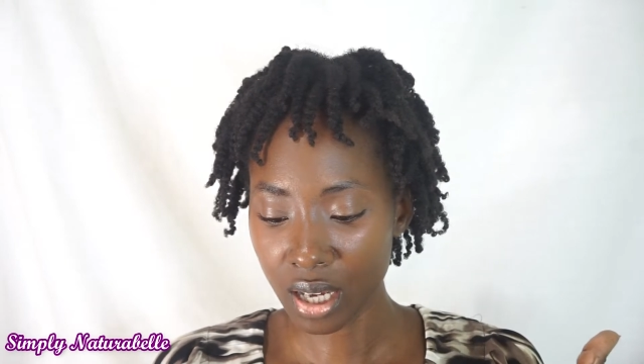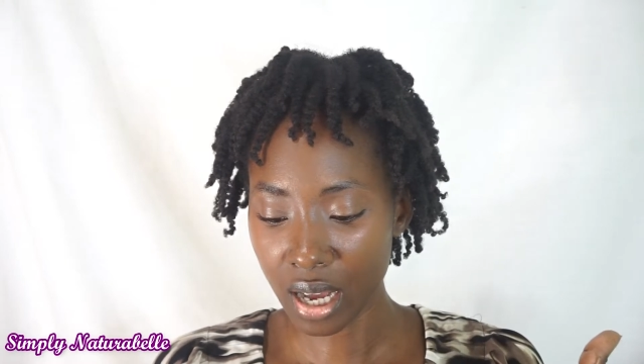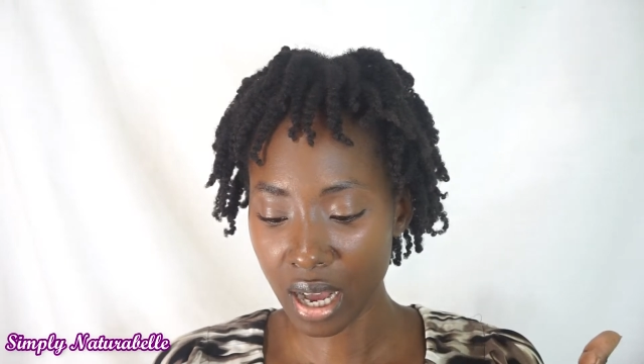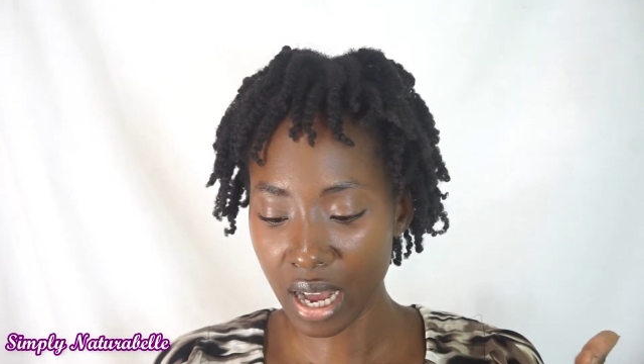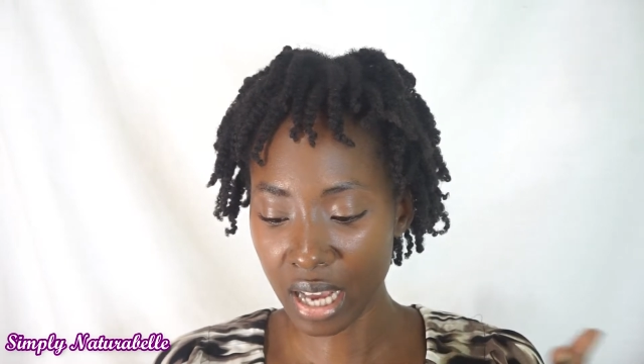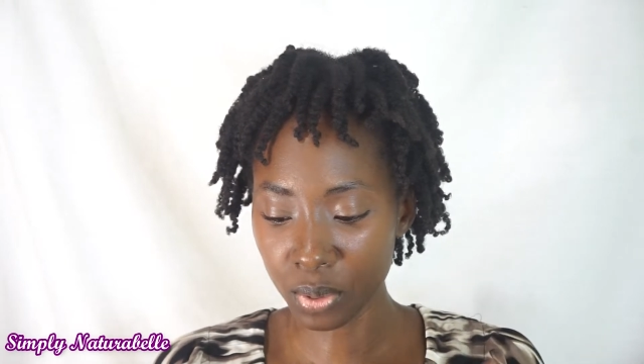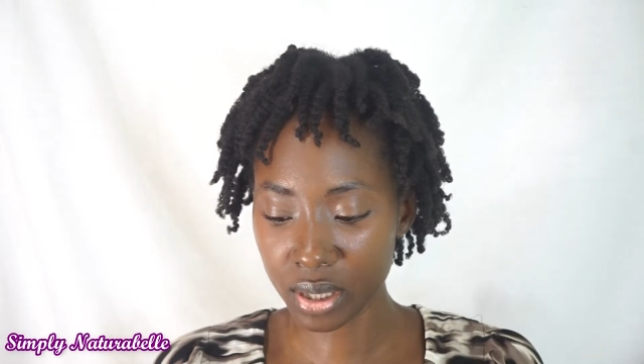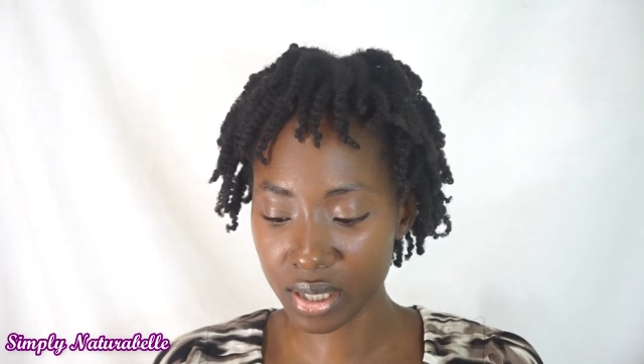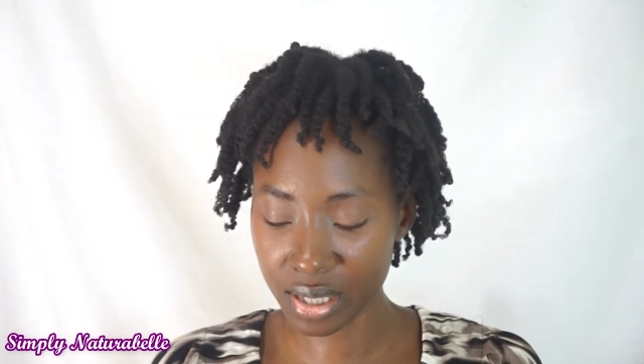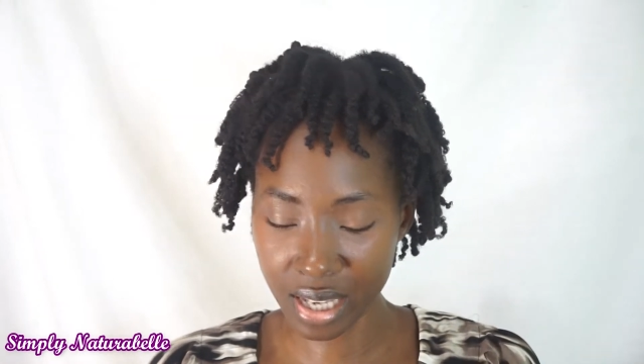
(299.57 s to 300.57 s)
I
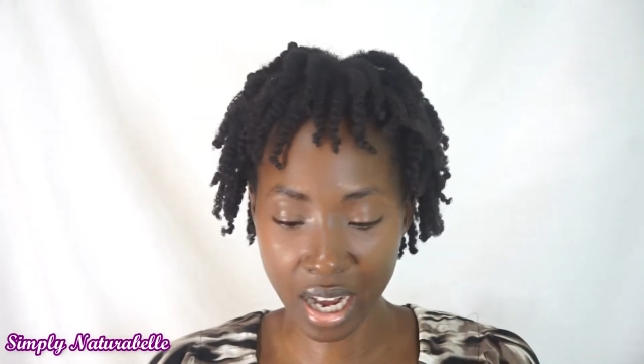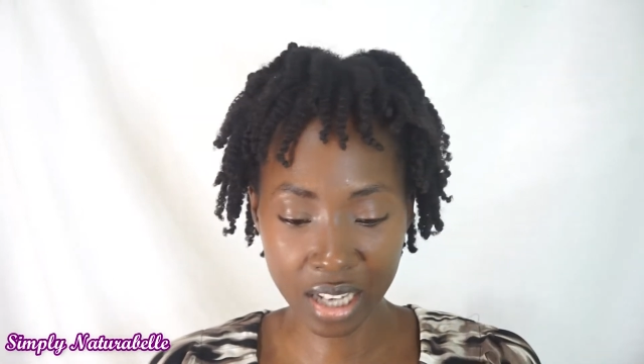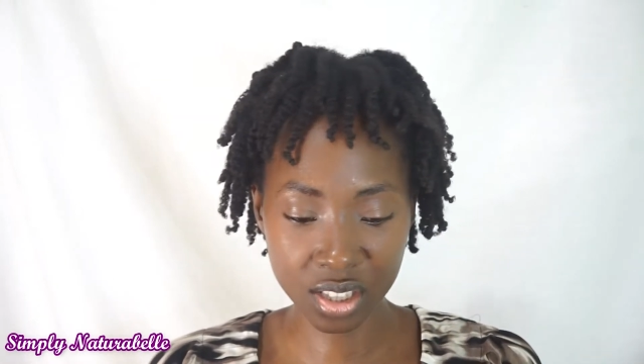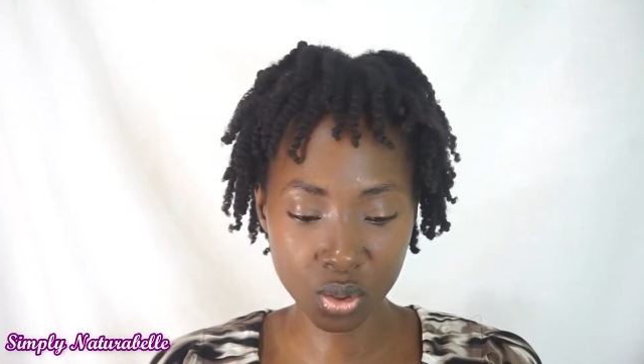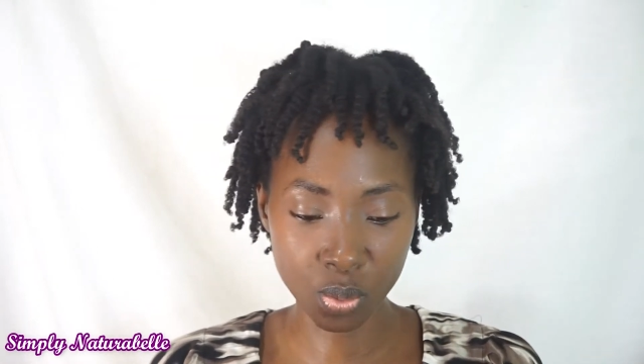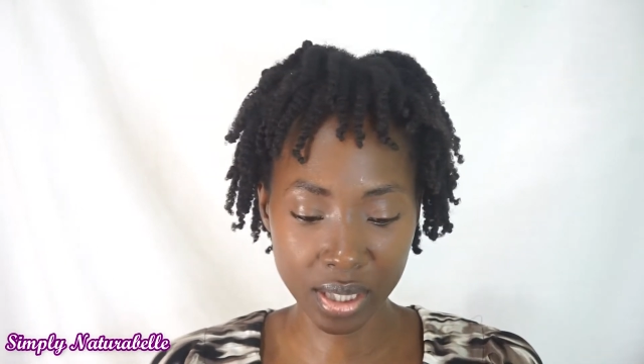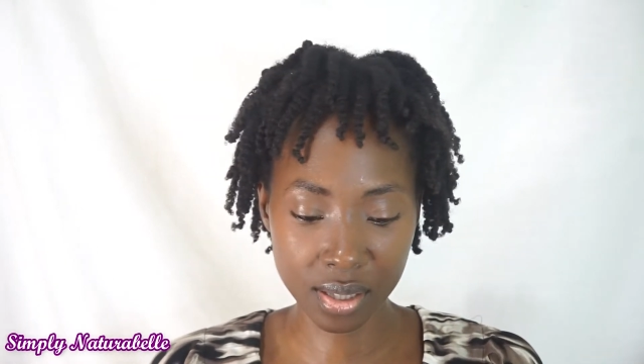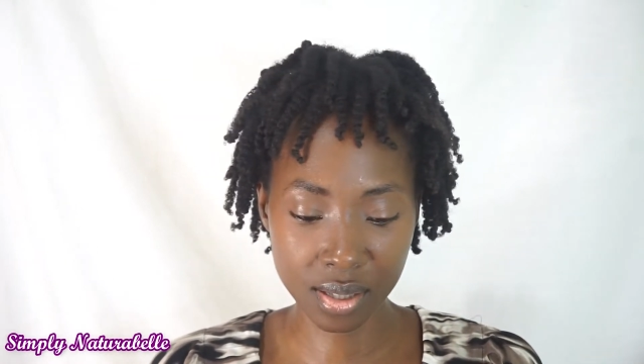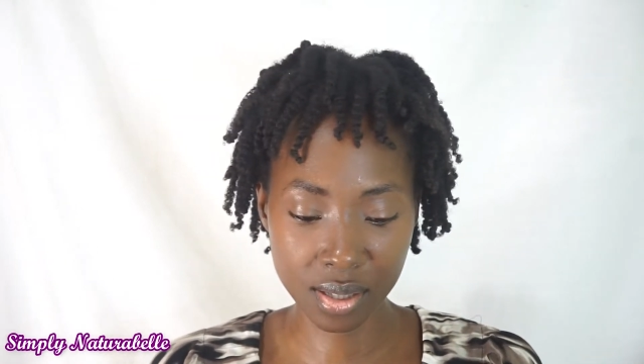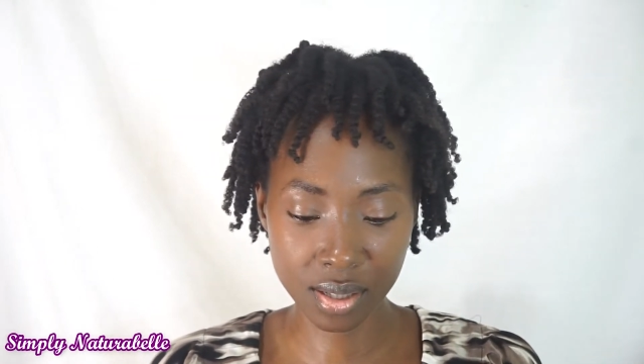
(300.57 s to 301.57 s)
would start with
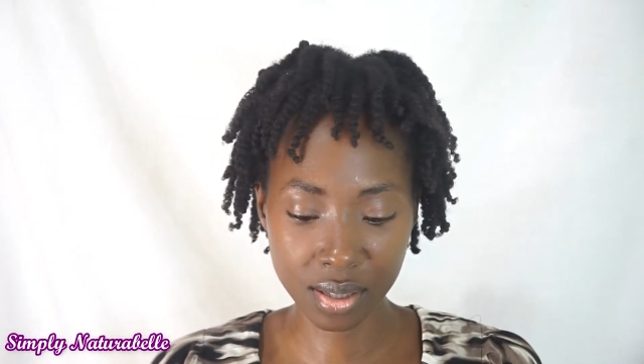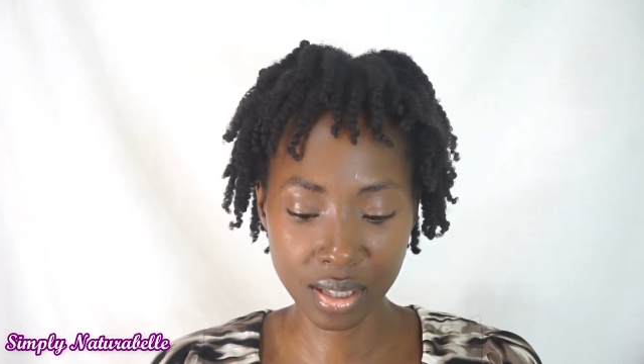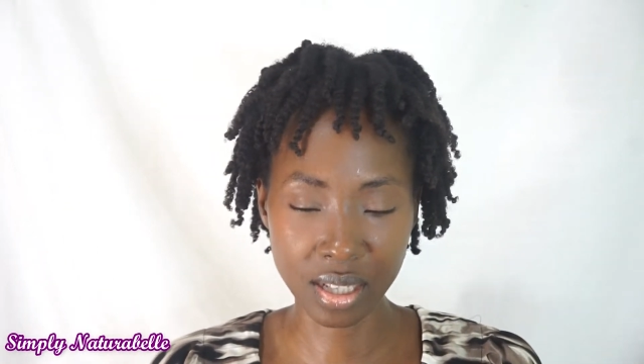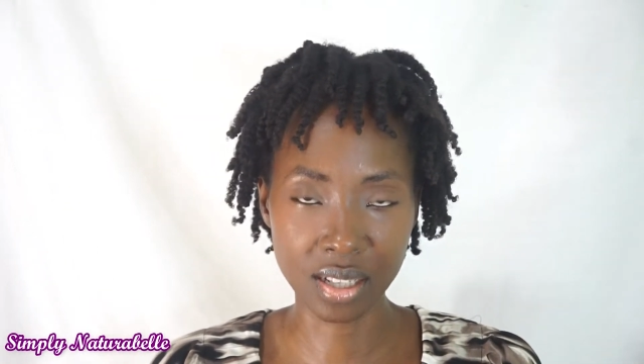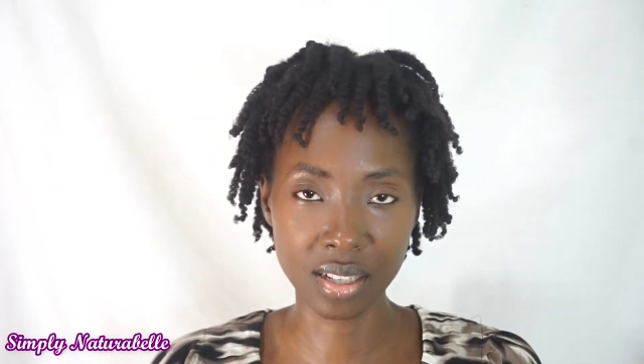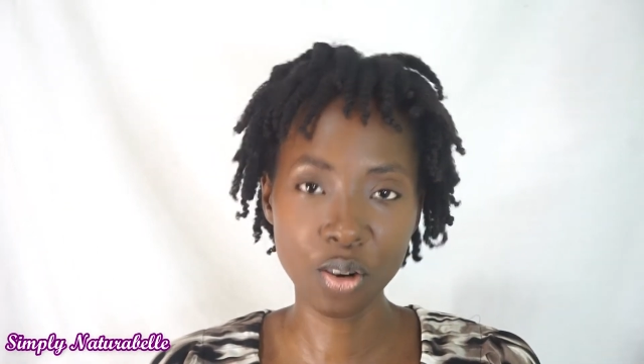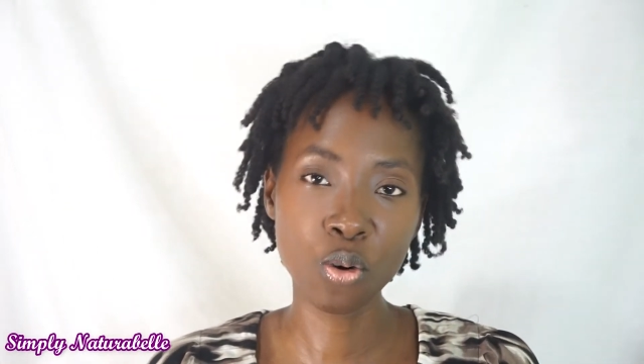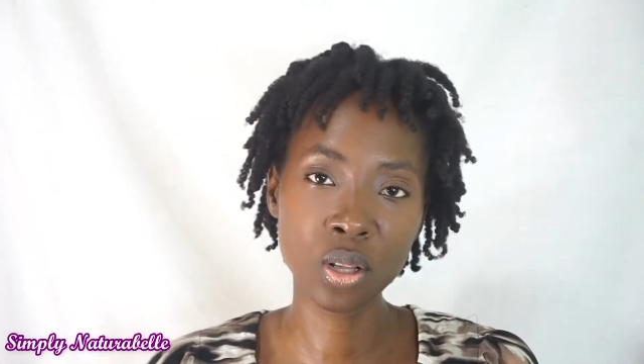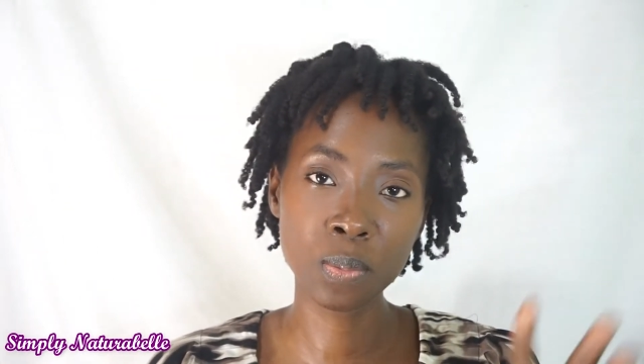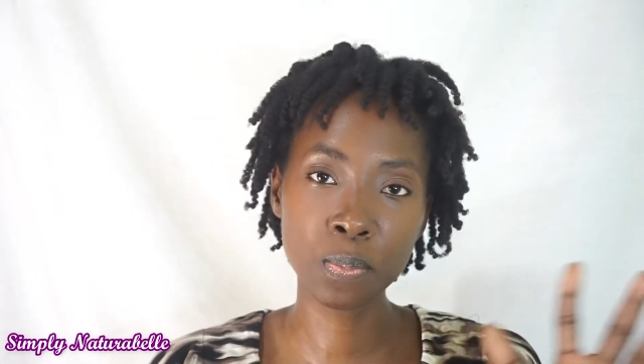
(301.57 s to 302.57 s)
the
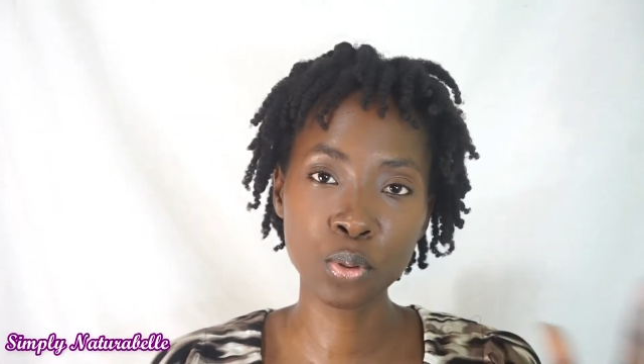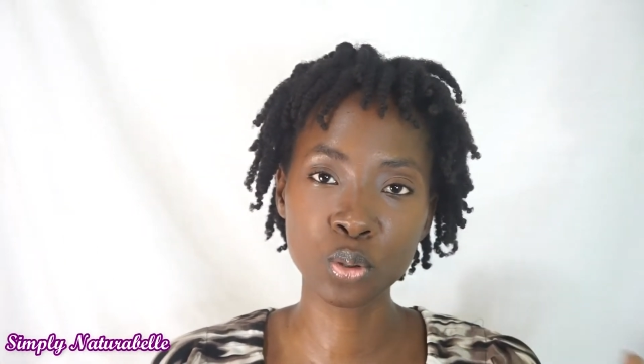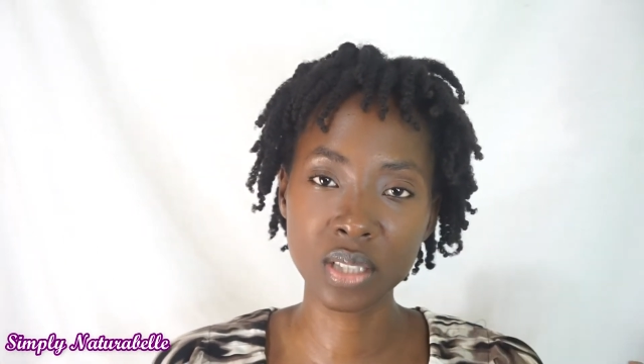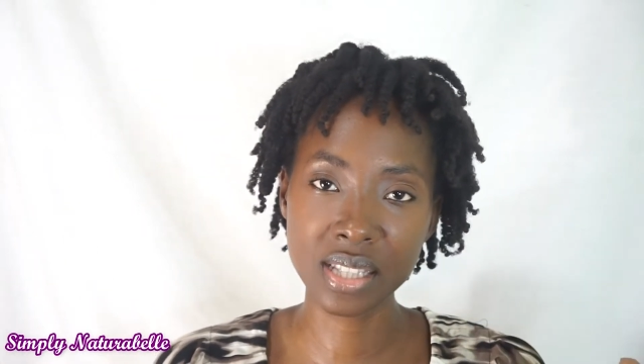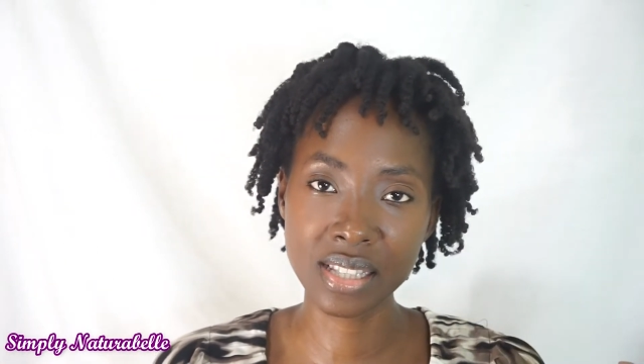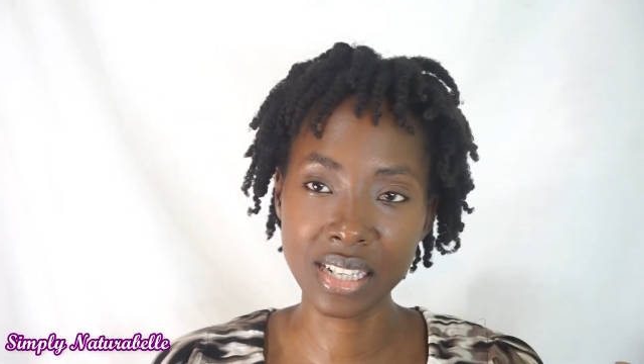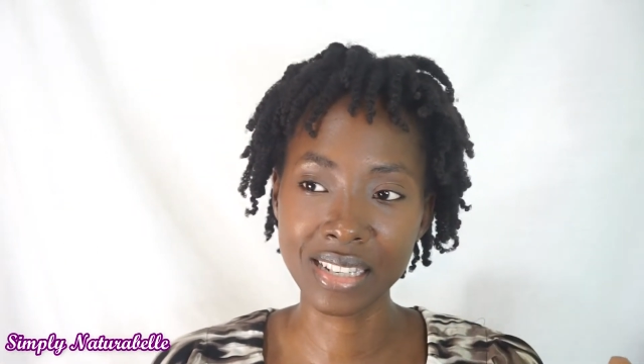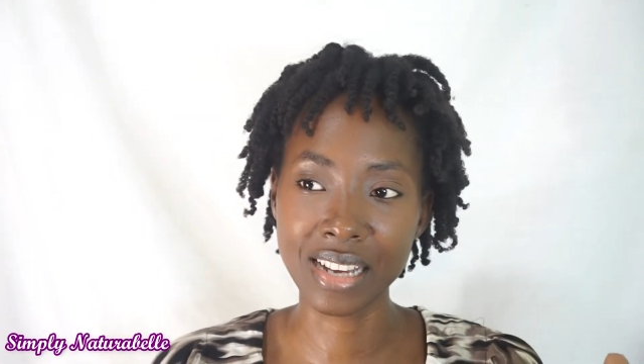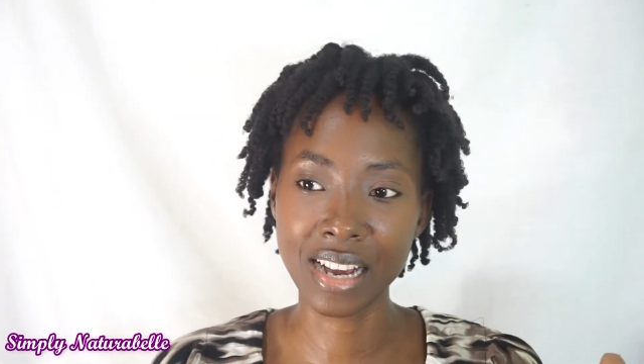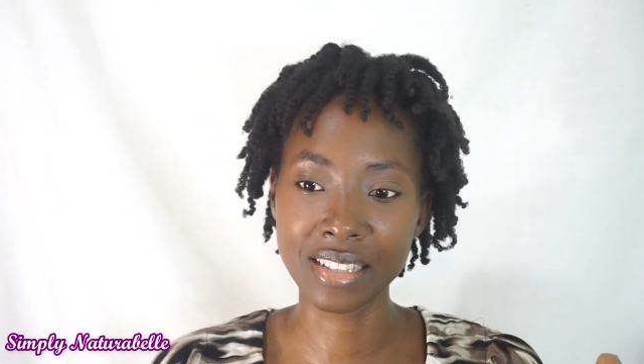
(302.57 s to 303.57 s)
whole pool
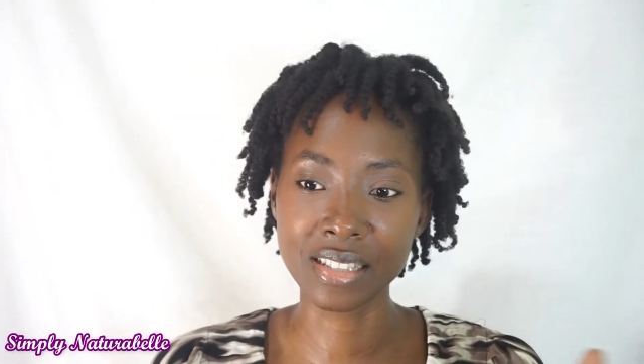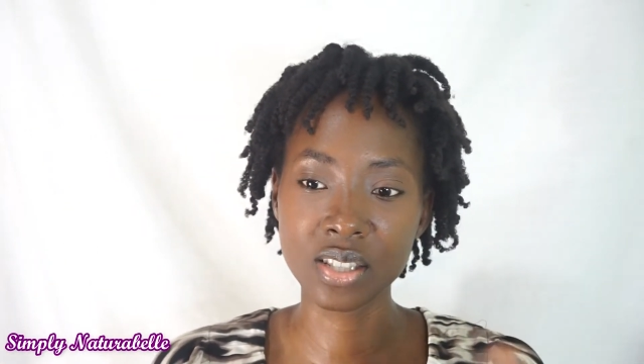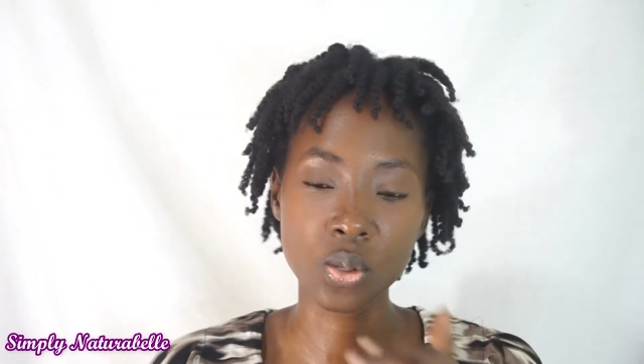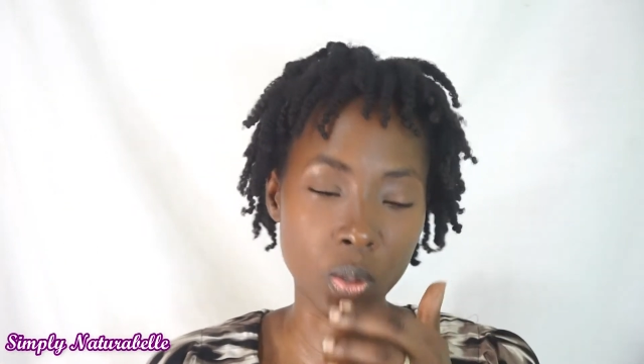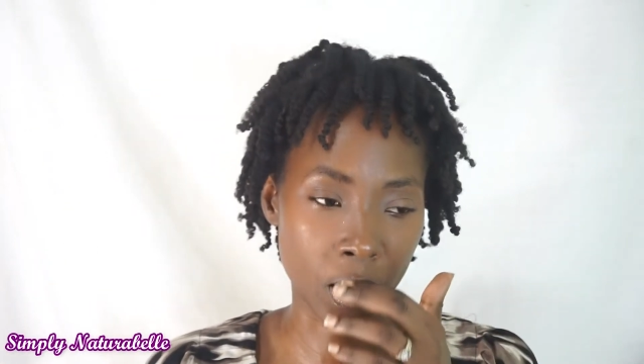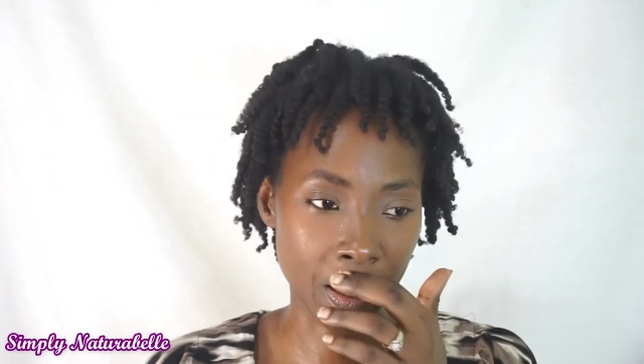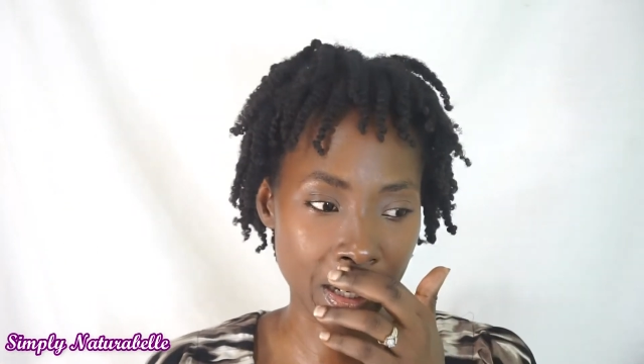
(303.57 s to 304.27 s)
scene and so on.